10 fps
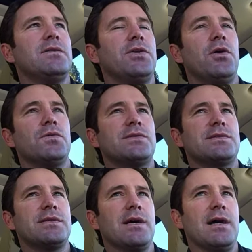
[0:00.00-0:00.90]

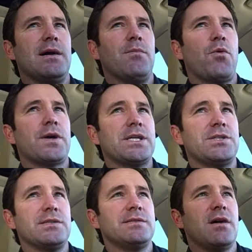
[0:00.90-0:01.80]
notes,
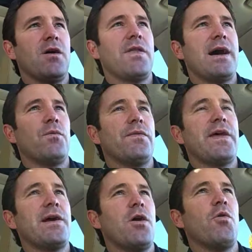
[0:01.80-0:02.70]
mortgages, all that, what
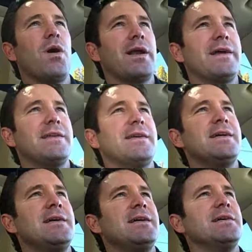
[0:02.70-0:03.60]
they owe on it
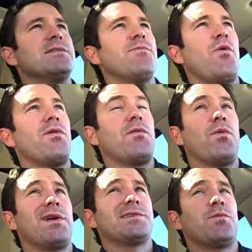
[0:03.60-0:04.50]
is more
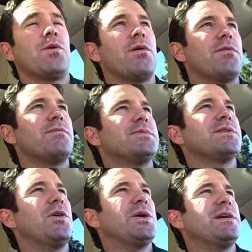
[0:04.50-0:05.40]
than what it's worth.
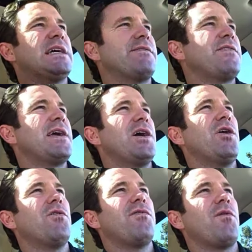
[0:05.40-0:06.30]
So if they
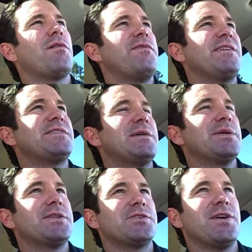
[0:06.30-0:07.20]
owe $450
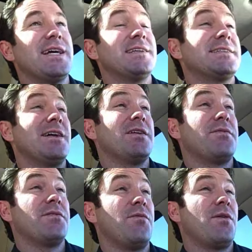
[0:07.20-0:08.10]
but they're trying to sell
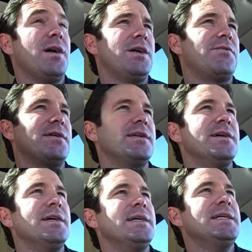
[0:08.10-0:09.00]
it for $400,
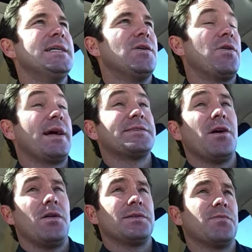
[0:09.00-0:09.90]
or that's
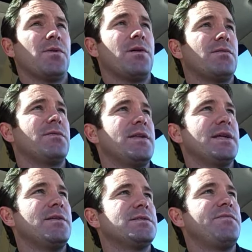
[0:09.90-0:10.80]
all it's worth,
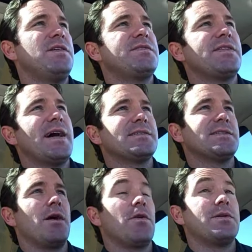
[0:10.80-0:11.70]
then there's a
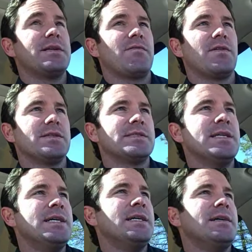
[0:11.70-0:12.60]
$50,000 difference.
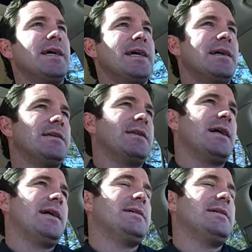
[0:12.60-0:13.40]
And